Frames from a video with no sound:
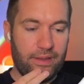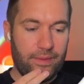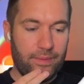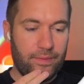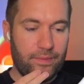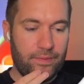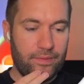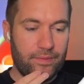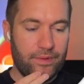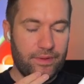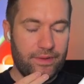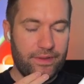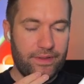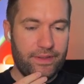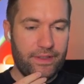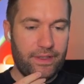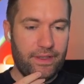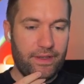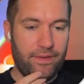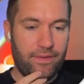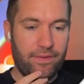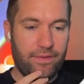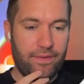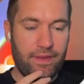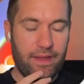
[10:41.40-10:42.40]
We'll
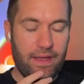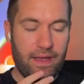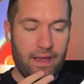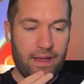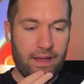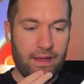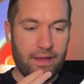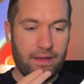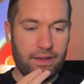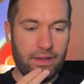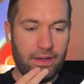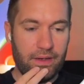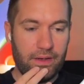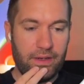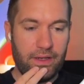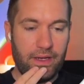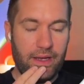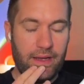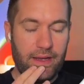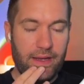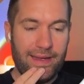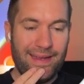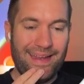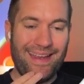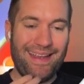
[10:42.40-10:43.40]
save that.
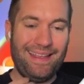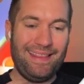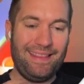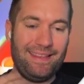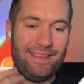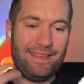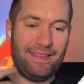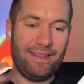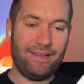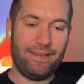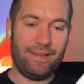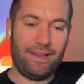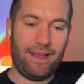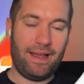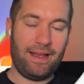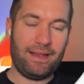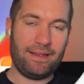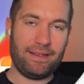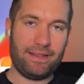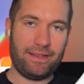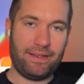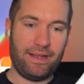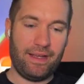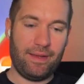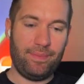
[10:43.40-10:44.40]
Okay. And then the last
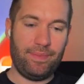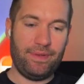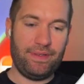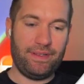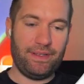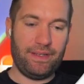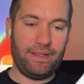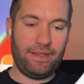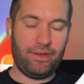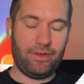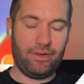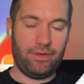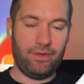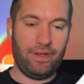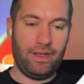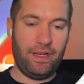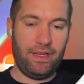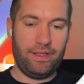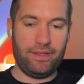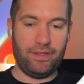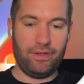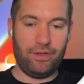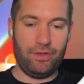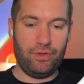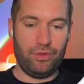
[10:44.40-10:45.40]
step is it
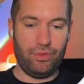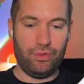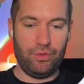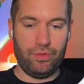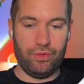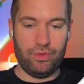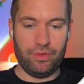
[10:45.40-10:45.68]
creates a Google